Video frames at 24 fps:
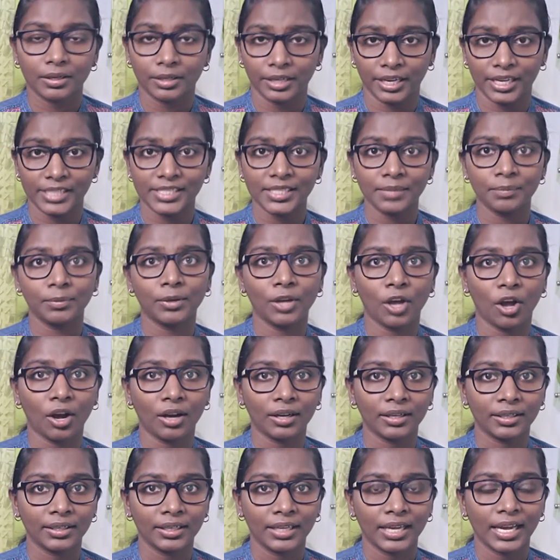Create a
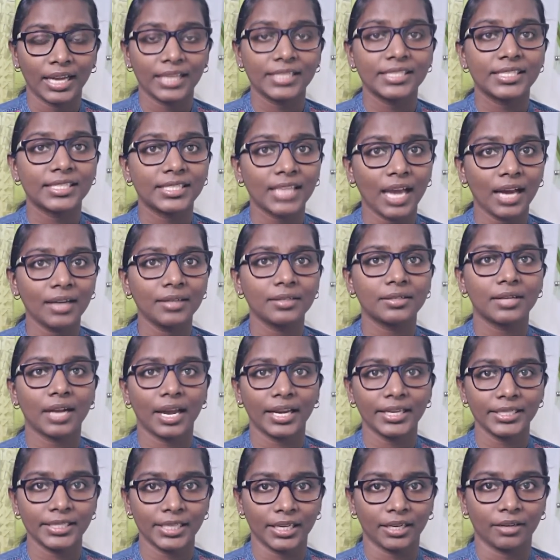blog and start
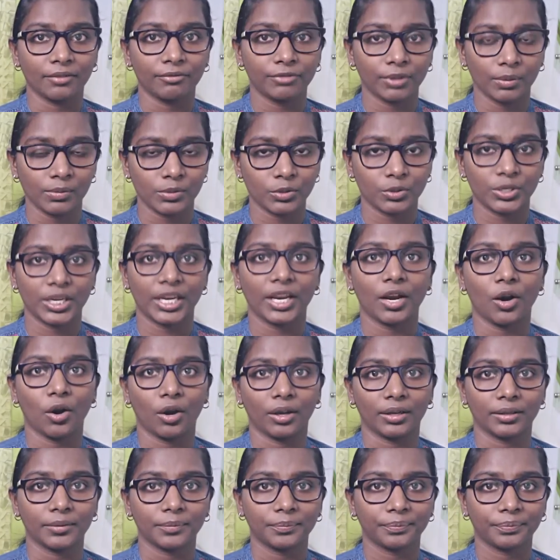writing from today
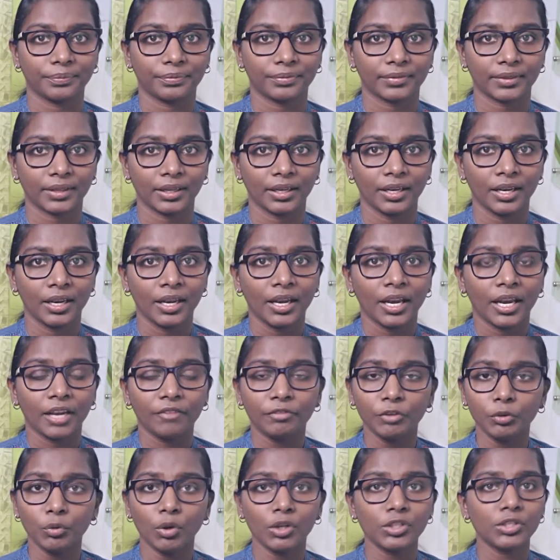on.
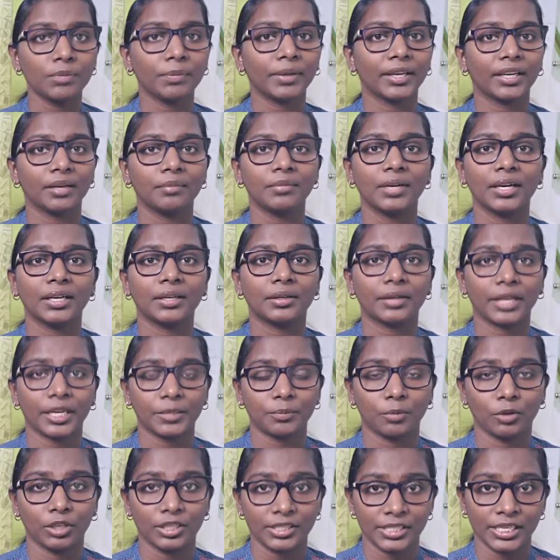If you want to become a
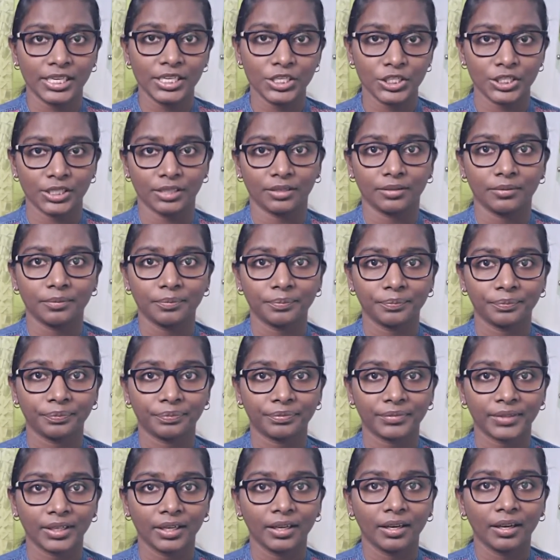great politician,
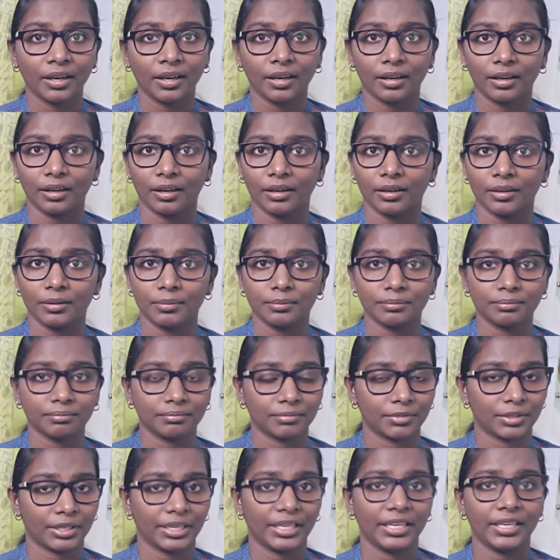
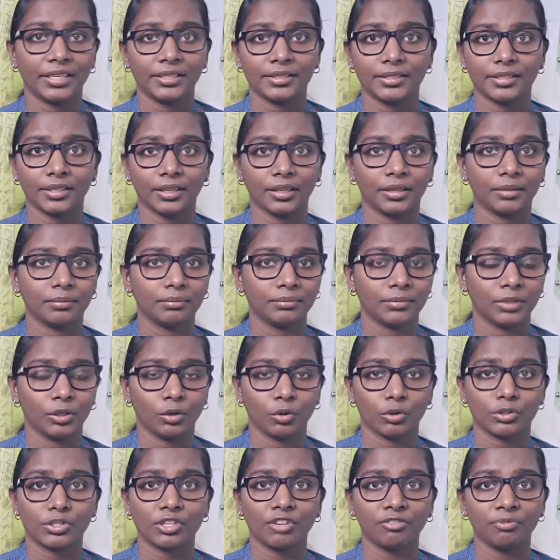read
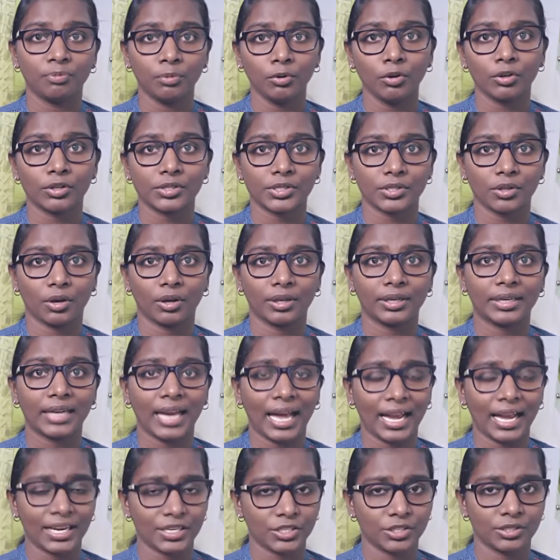loads of books on
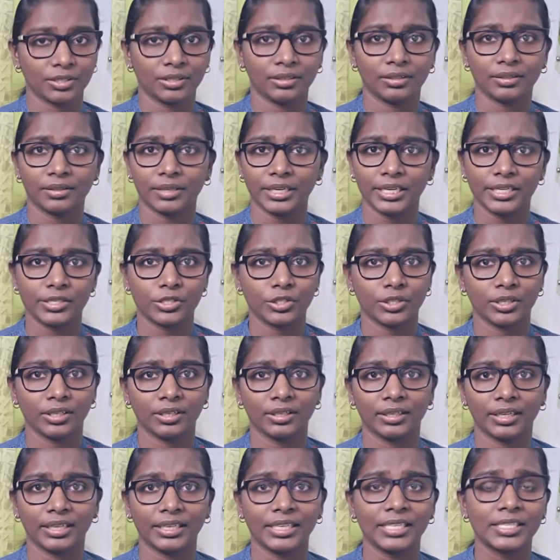national,
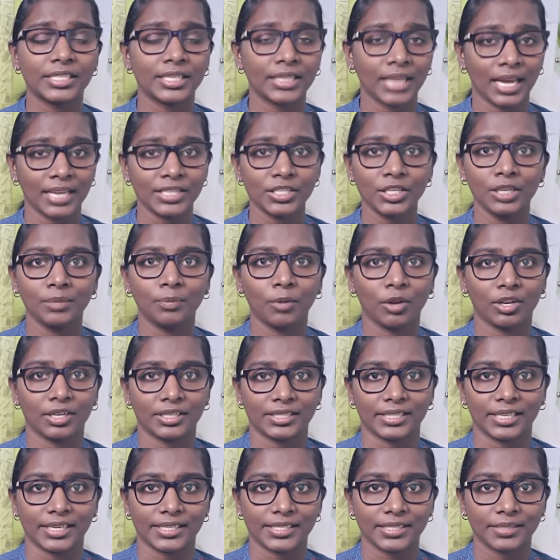regional, and international
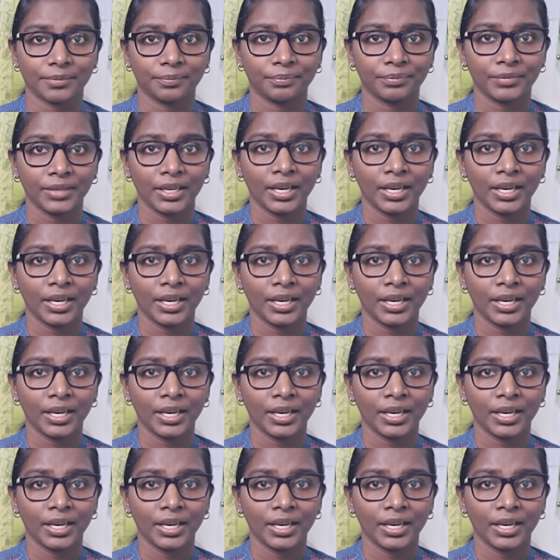politics.